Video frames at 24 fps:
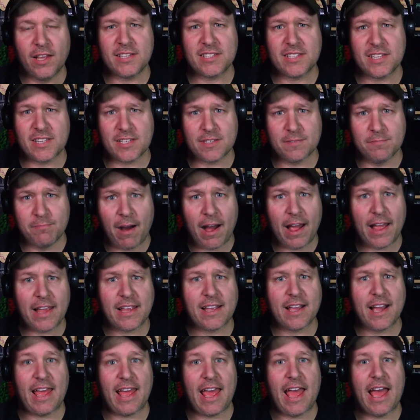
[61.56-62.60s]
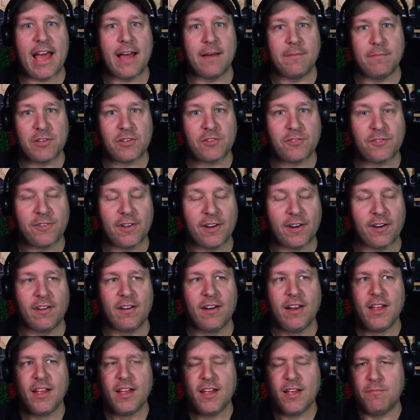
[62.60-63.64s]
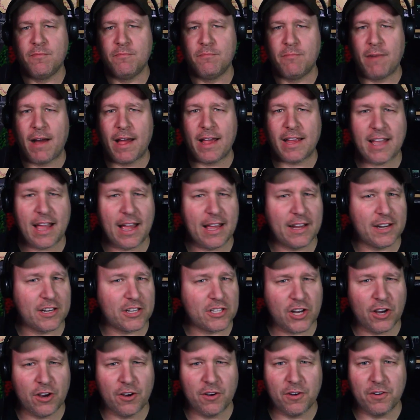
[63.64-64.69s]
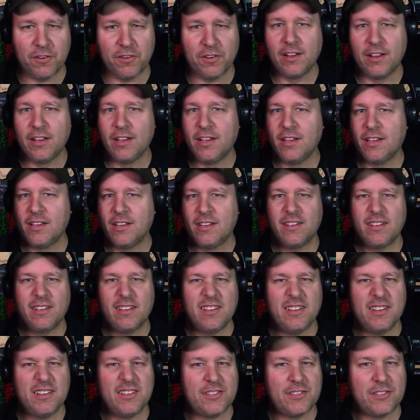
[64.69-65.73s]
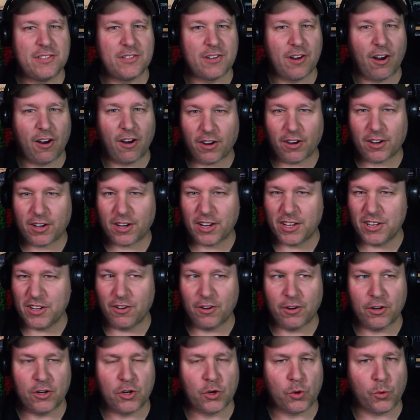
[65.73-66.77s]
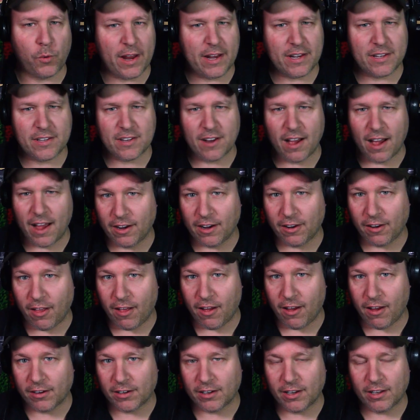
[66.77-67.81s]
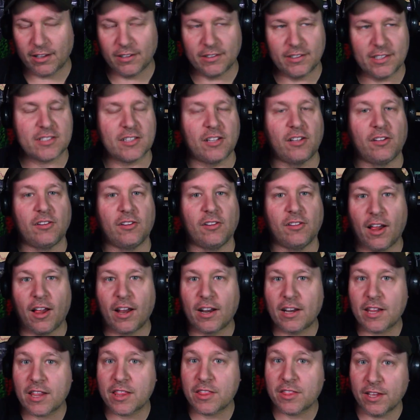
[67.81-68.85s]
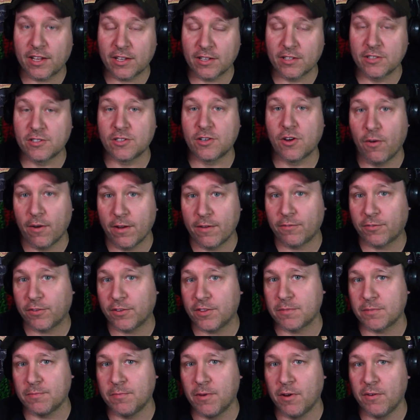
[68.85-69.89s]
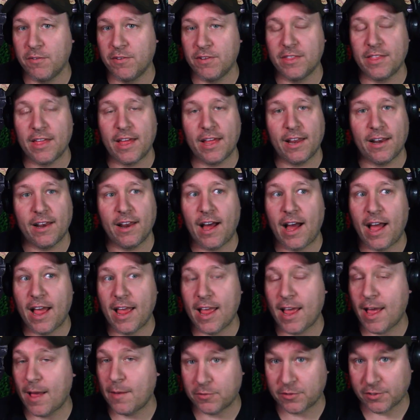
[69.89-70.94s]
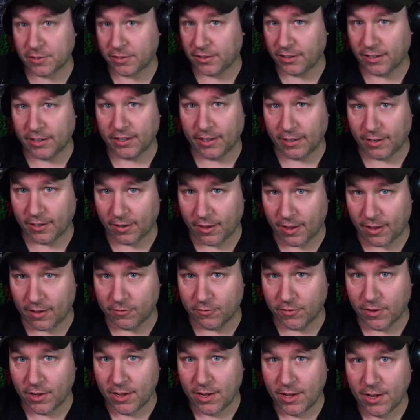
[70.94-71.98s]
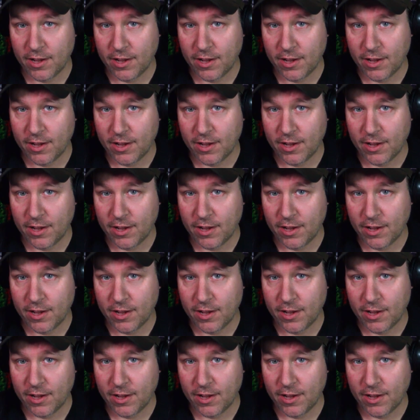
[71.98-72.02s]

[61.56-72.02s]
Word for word: This is my kind of atmosphere, my kind of tone. Dark, you know, great dialogue, just a lot of things going for this movie that I absolutely love.